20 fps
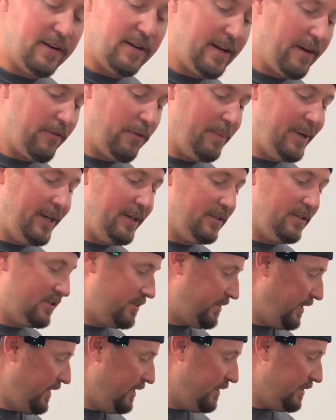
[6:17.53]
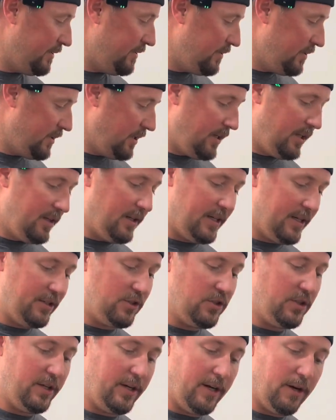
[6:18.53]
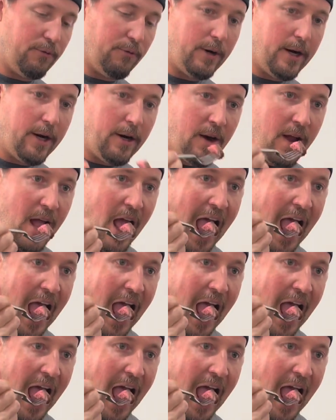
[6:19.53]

Never made steak in the kitchen in an air fryer.